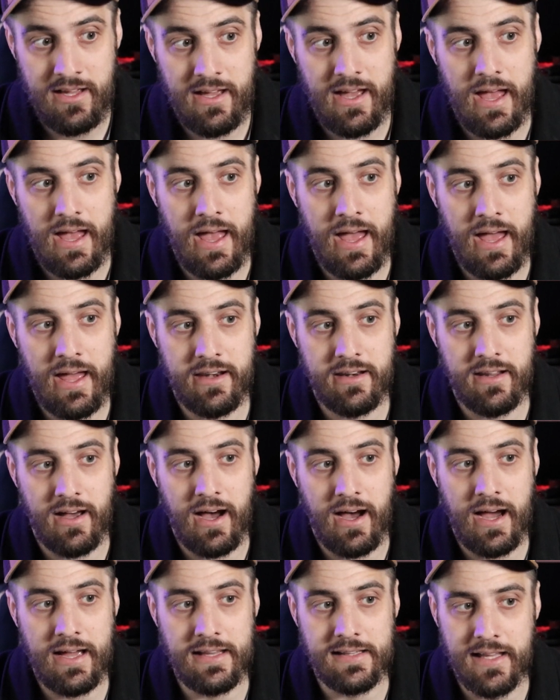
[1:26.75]
And
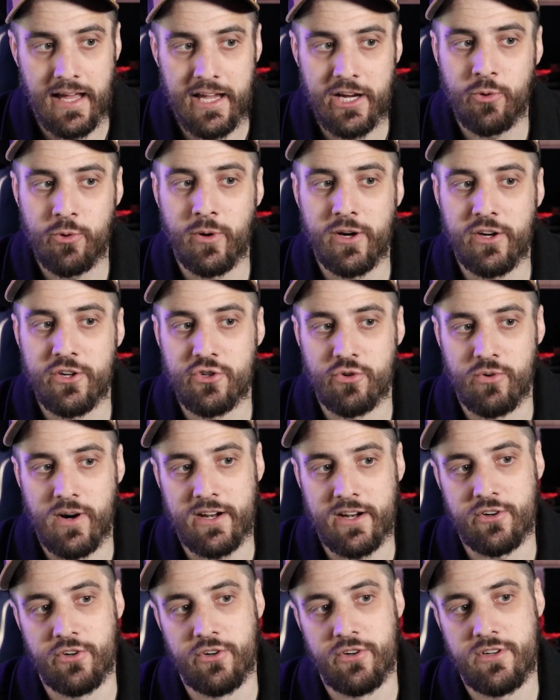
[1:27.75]
I like when a
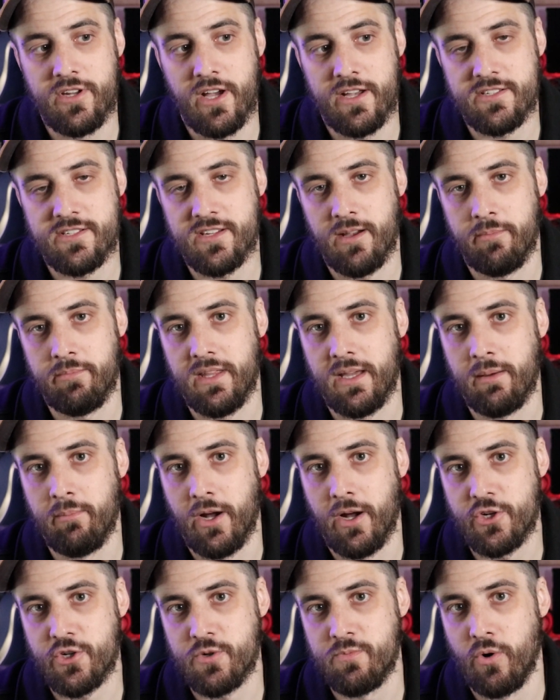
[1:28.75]
director does something
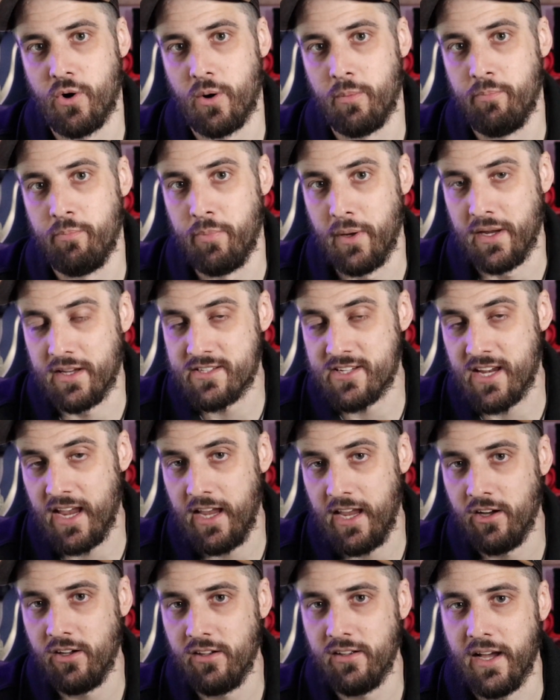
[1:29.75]
much more big
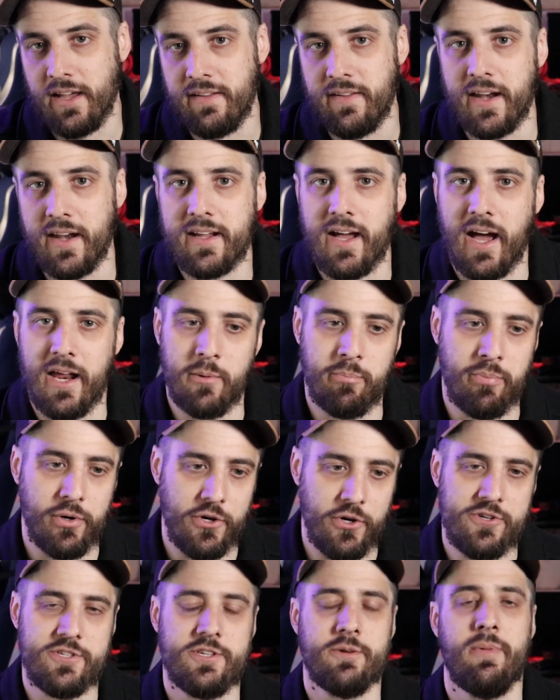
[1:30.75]
scale and then kind of
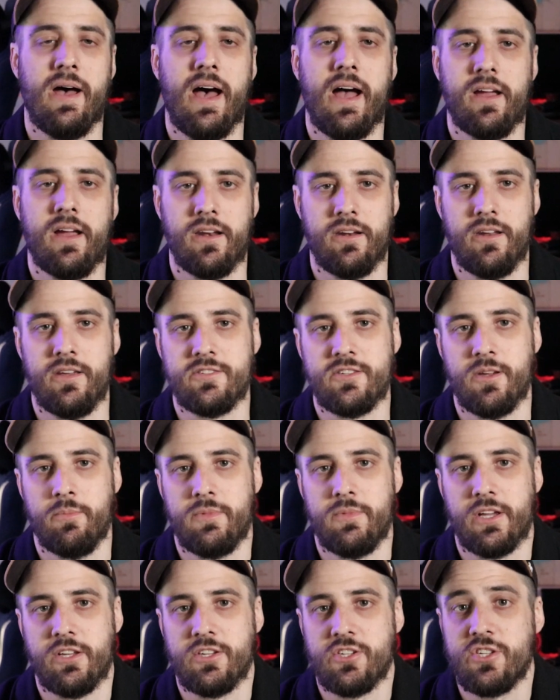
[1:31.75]
pulls it back and does
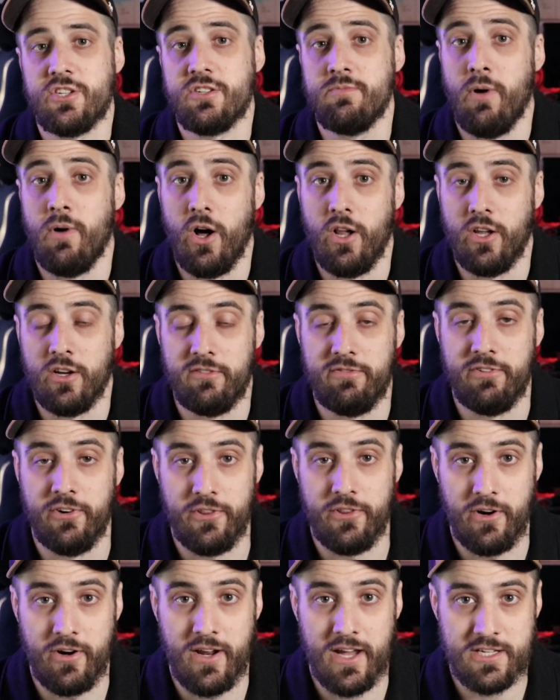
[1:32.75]
something smaller for
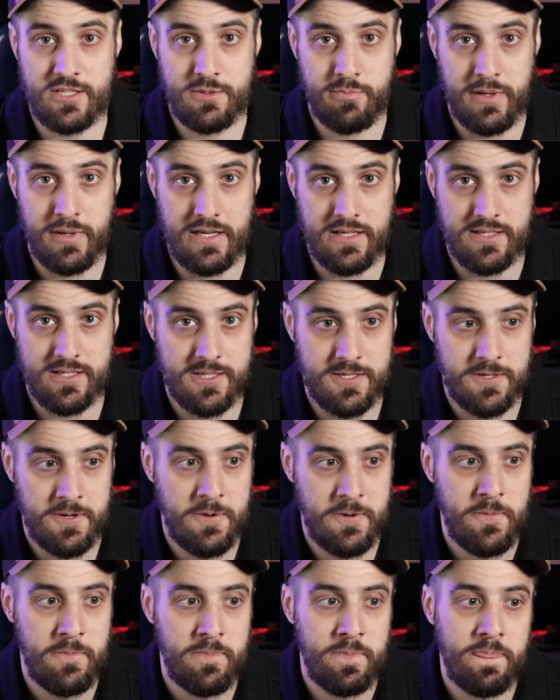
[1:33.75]
their next piece.
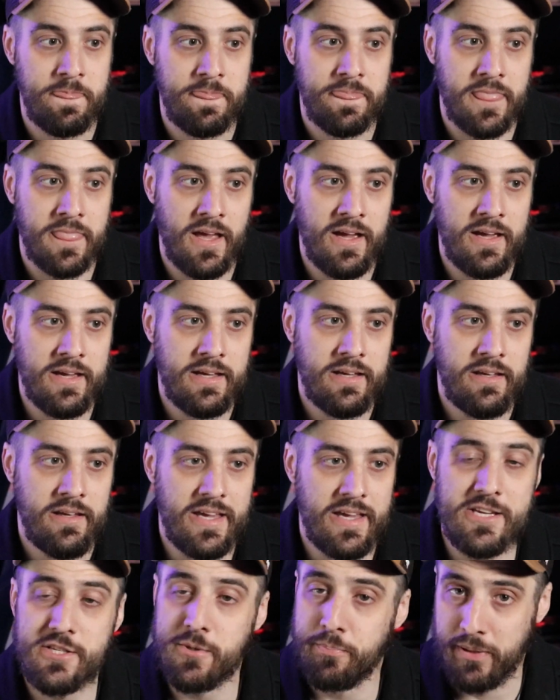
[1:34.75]

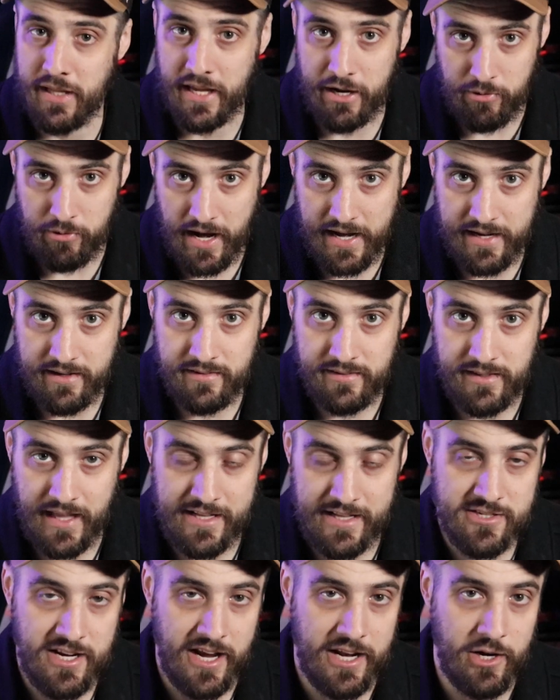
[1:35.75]
He's a playwright.
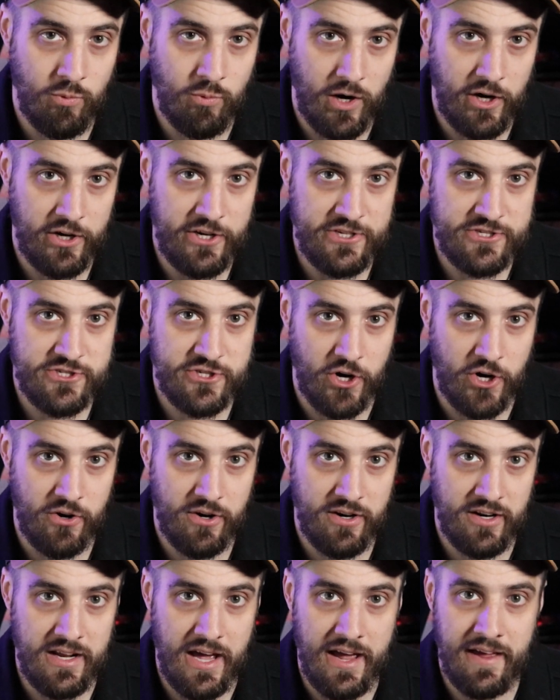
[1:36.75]
That's kind of where he
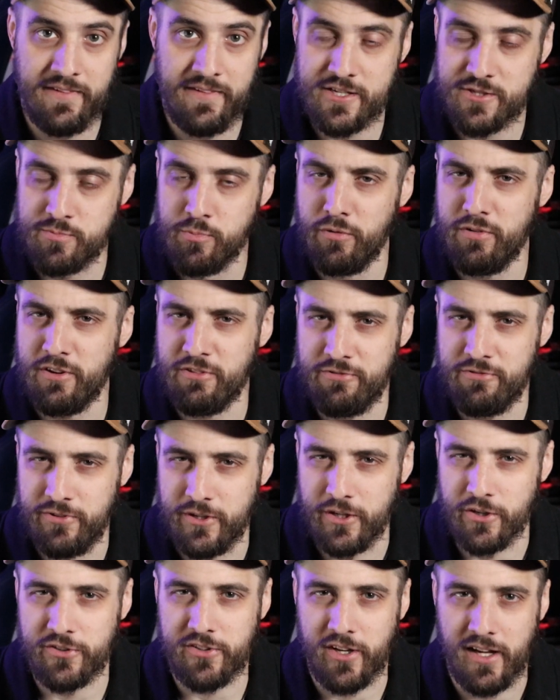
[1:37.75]
started. And this movie
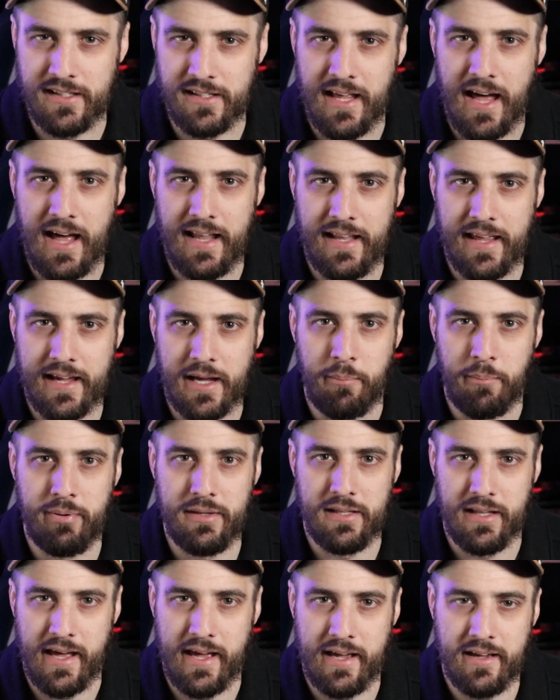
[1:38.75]
feels a lot like a
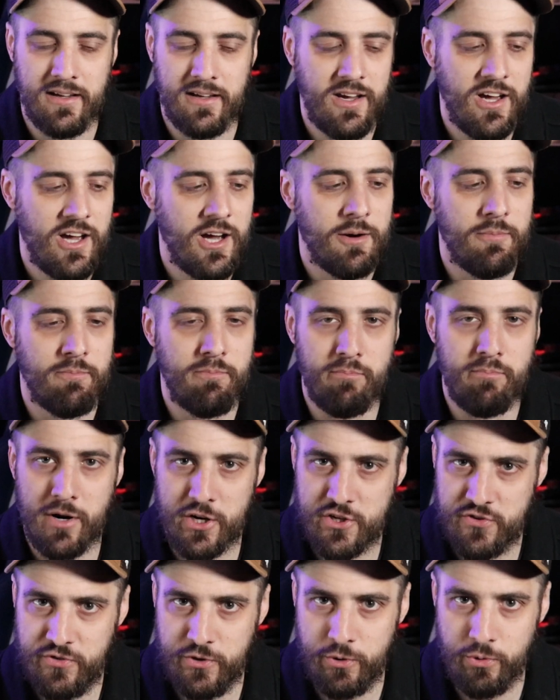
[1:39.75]
play.
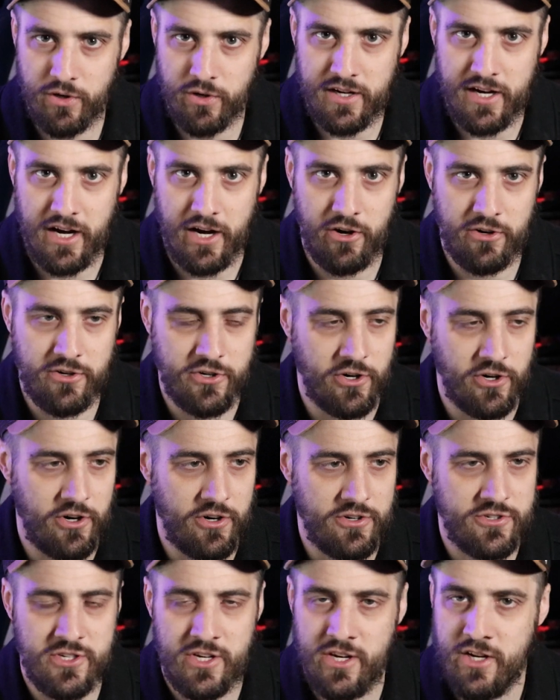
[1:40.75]
Much fewer
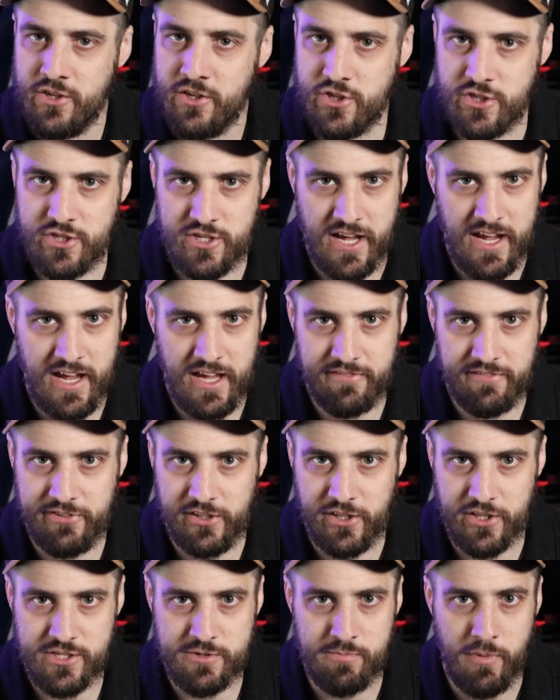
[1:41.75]
characters, just a
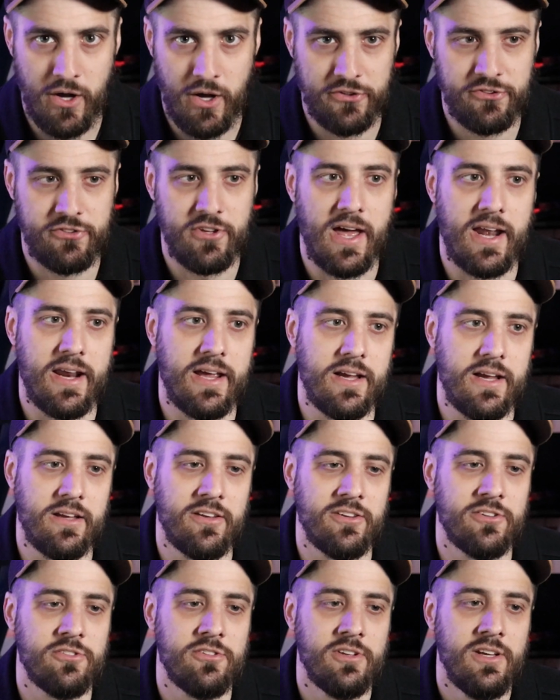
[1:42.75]
handful of small
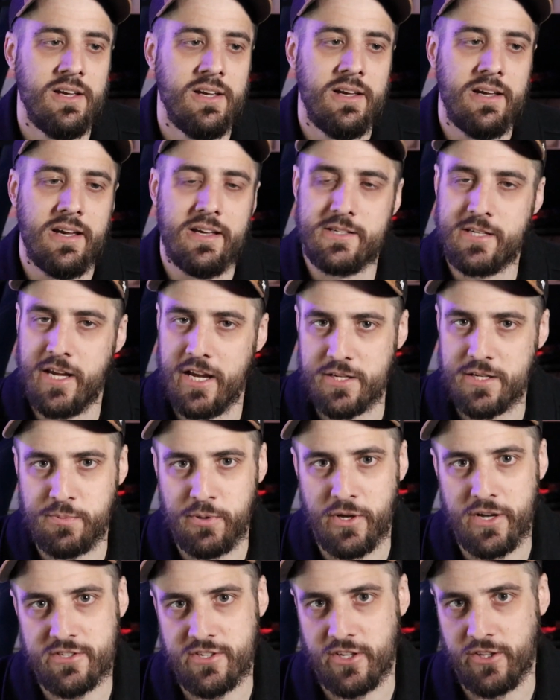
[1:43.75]
settings. It takes
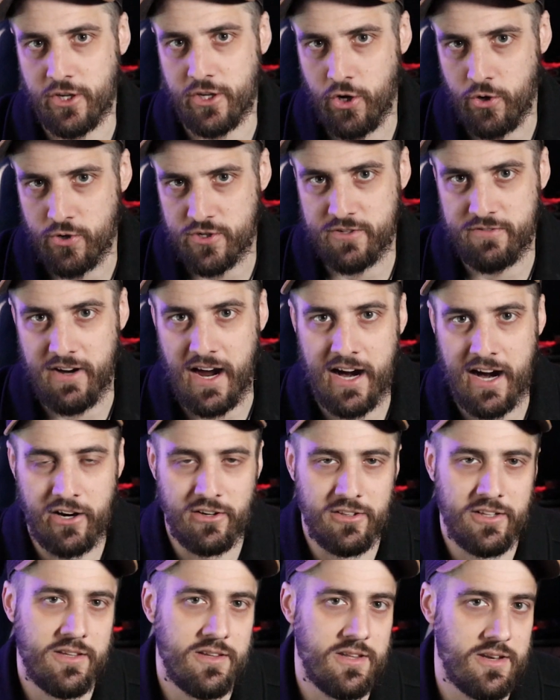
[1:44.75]
place on the coast of
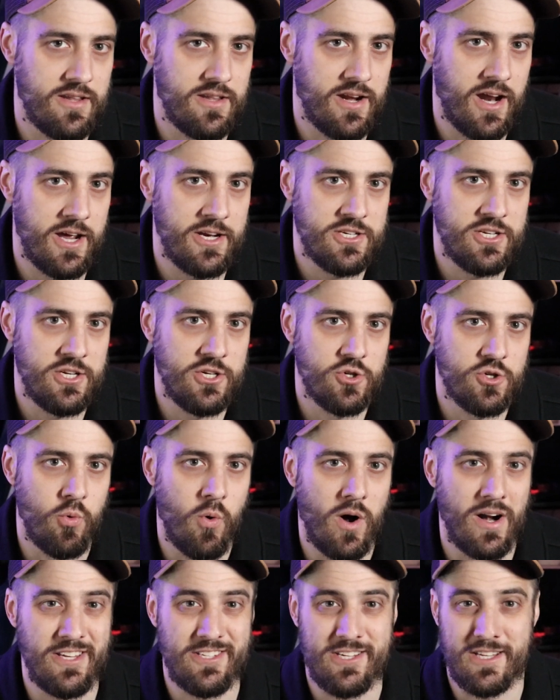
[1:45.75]
Ireland in the
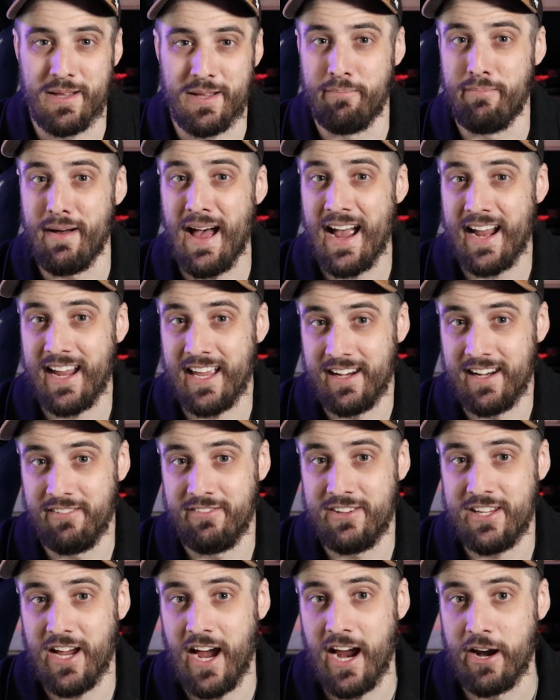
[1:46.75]
1920s at the back end of
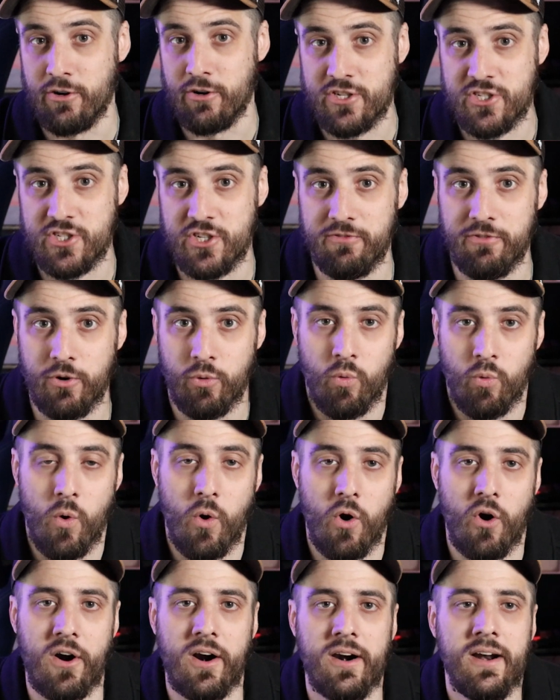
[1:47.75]
the Irish Civil
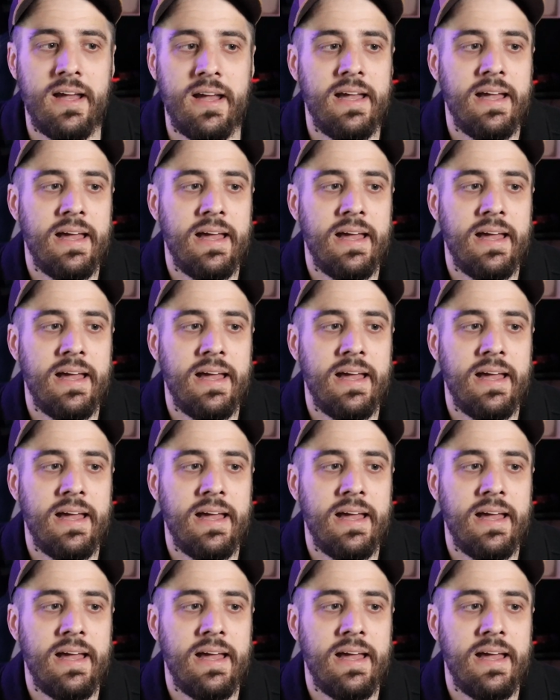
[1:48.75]
War.